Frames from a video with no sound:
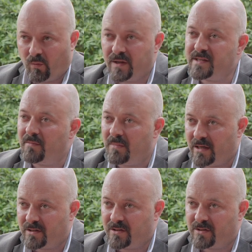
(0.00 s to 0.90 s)
What does it
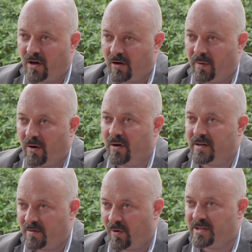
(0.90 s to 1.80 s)
mean to talk about
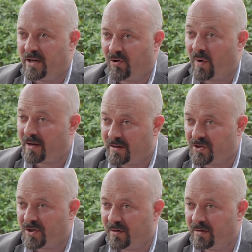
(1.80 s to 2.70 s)
customary tenure
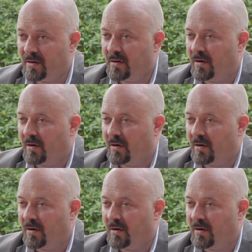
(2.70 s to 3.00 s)
recognition,